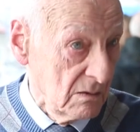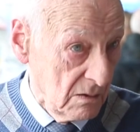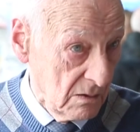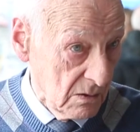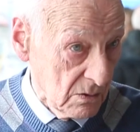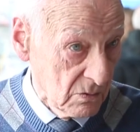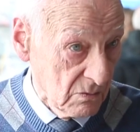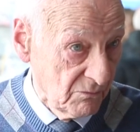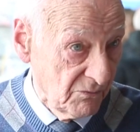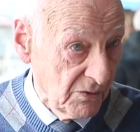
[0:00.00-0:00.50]

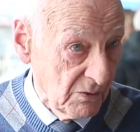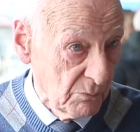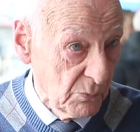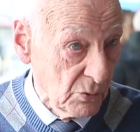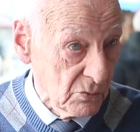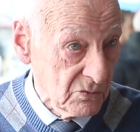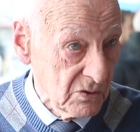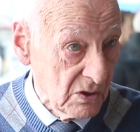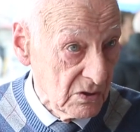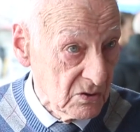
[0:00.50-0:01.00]
Your
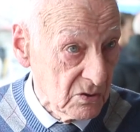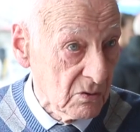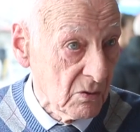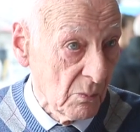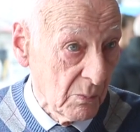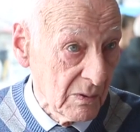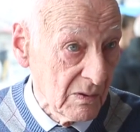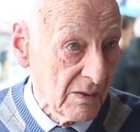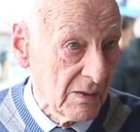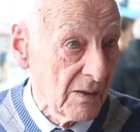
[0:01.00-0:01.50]
football days
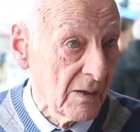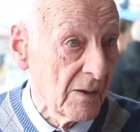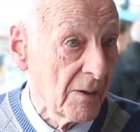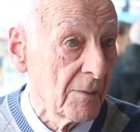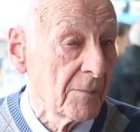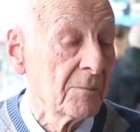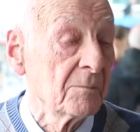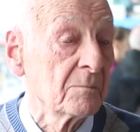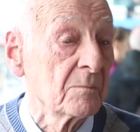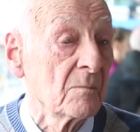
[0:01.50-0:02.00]
come like
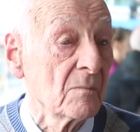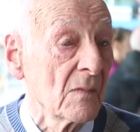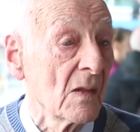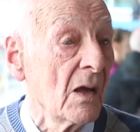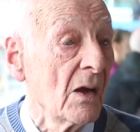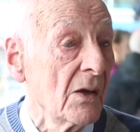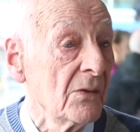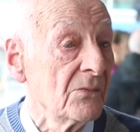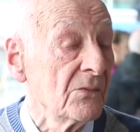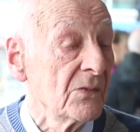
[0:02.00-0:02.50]
that.
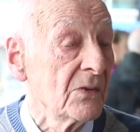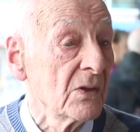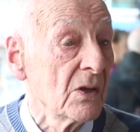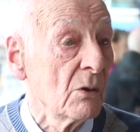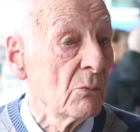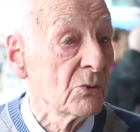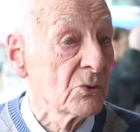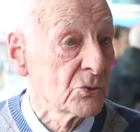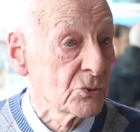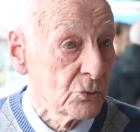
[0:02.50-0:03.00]
And
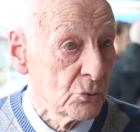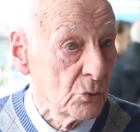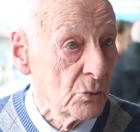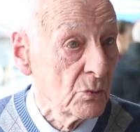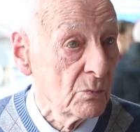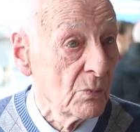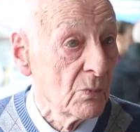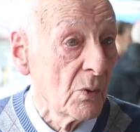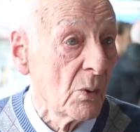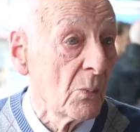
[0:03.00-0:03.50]
it was
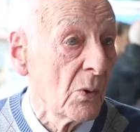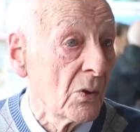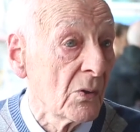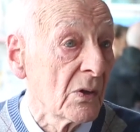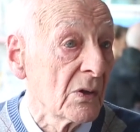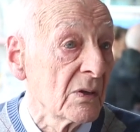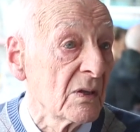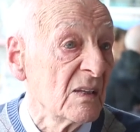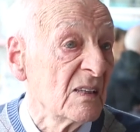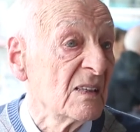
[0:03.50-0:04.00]
through my
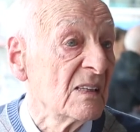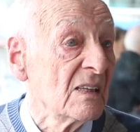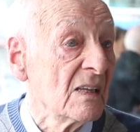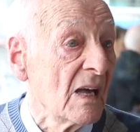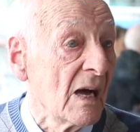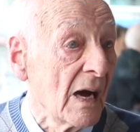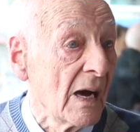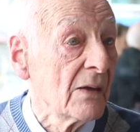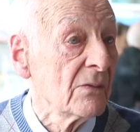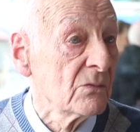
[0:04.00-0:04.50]
mother
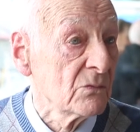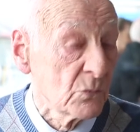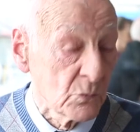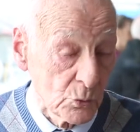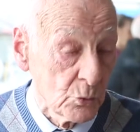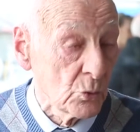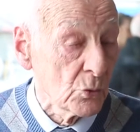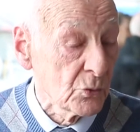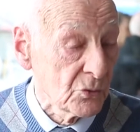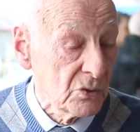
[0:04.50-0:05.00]
and
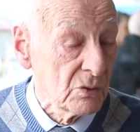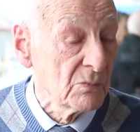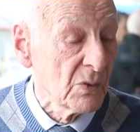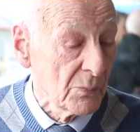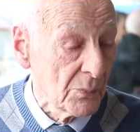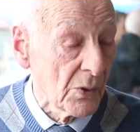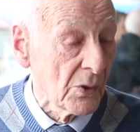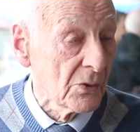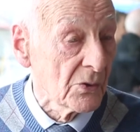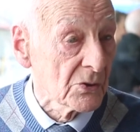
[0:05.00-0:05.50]
2 or 3 of my
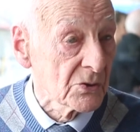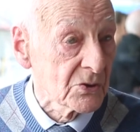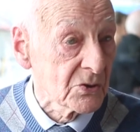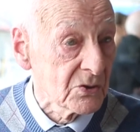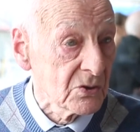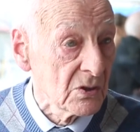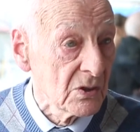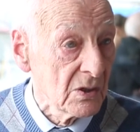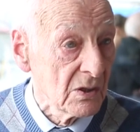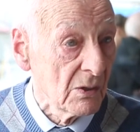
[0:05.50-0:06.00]

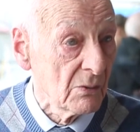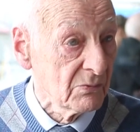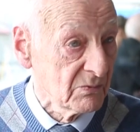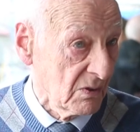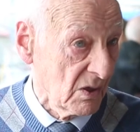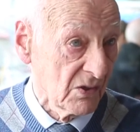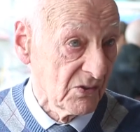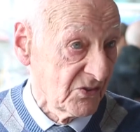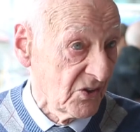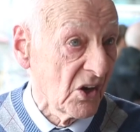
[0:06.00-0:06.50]
brothers. I
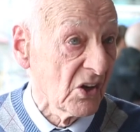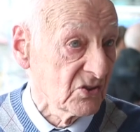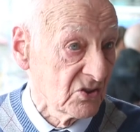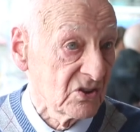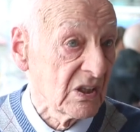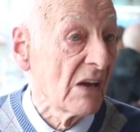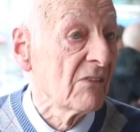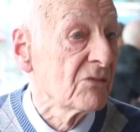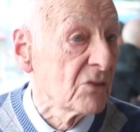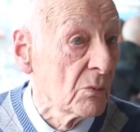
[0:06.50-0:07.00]
had
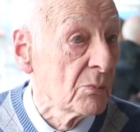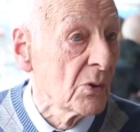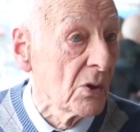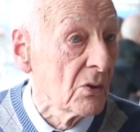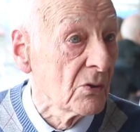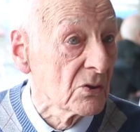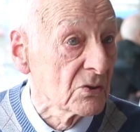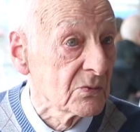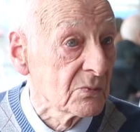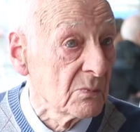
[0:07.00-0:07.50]
several
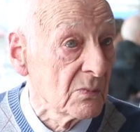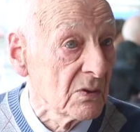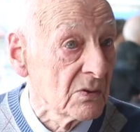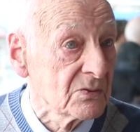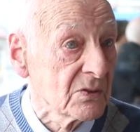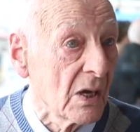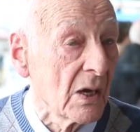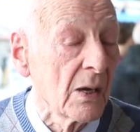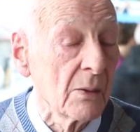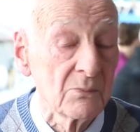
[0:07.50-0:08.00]
brothers,
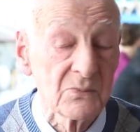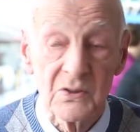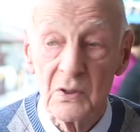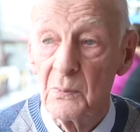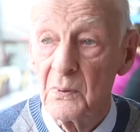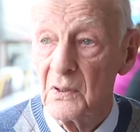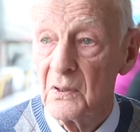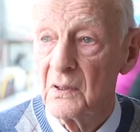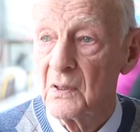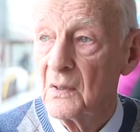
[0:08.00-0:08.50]
as it happened to
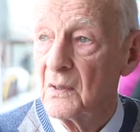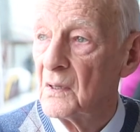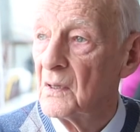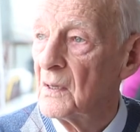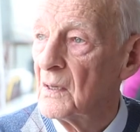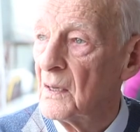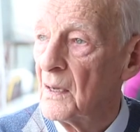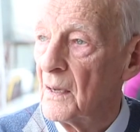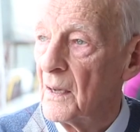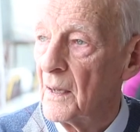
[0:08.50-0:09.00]
be.
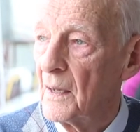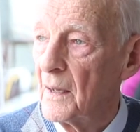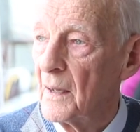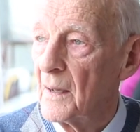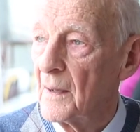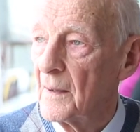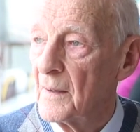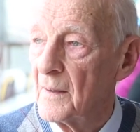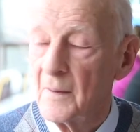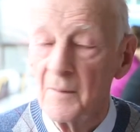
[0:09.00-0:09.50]

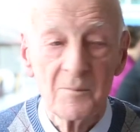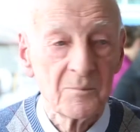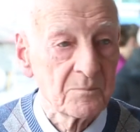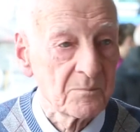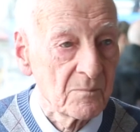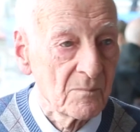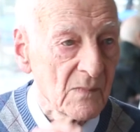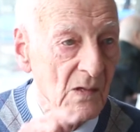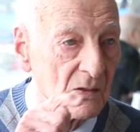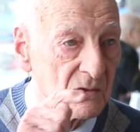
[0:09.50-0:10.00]

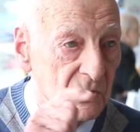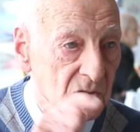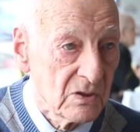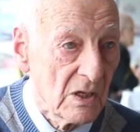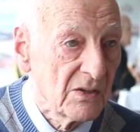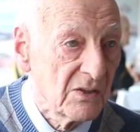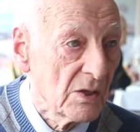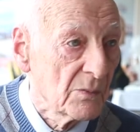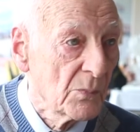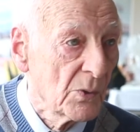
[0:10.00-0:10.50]

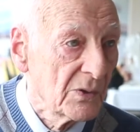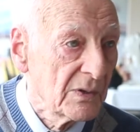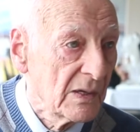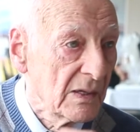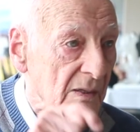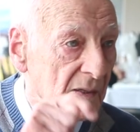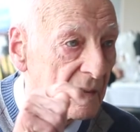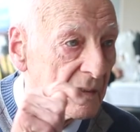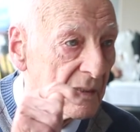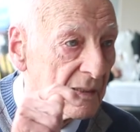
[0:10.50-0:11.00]
Stick your
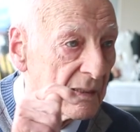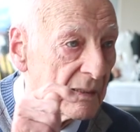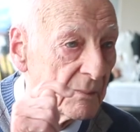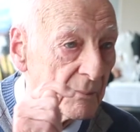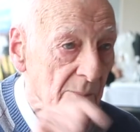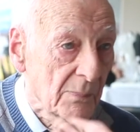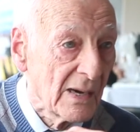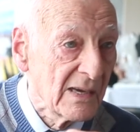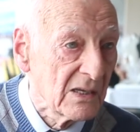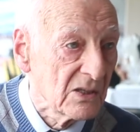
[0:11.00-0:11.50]
money,
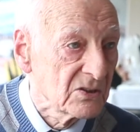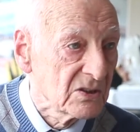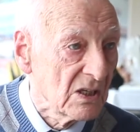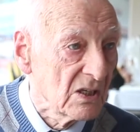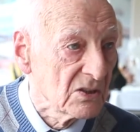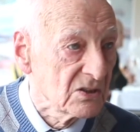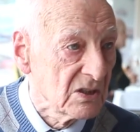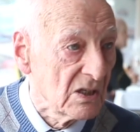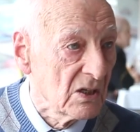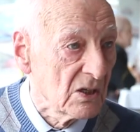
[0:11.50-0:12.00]
buy
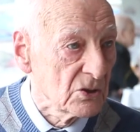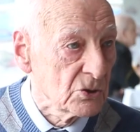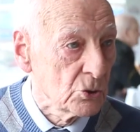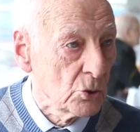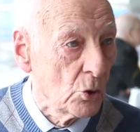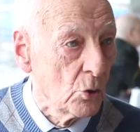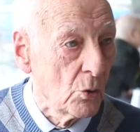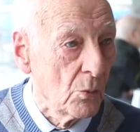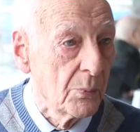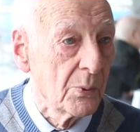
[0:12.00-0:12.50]
yourself a
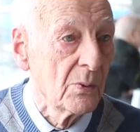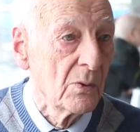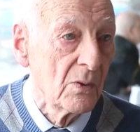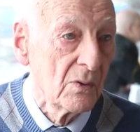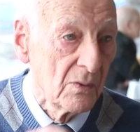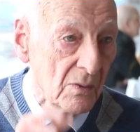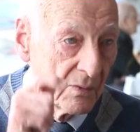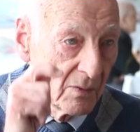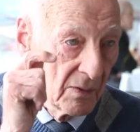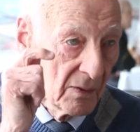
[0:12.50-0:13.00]
shop
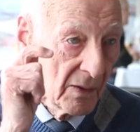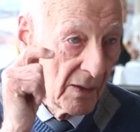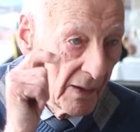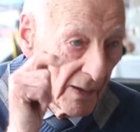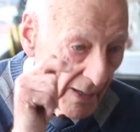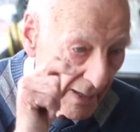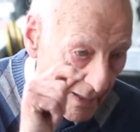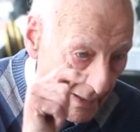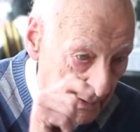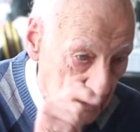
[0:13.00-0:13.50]

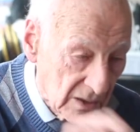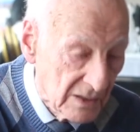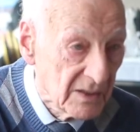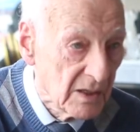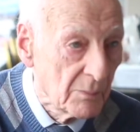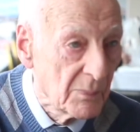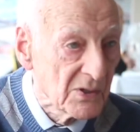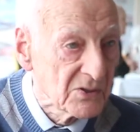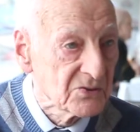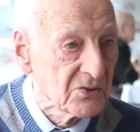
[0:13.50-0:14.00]
and get
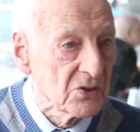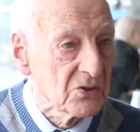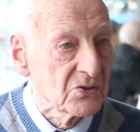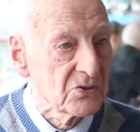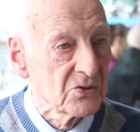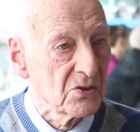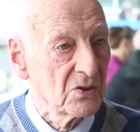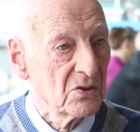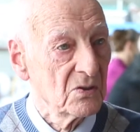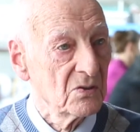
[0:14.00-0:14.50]
into
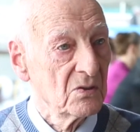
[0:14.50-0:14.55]
business,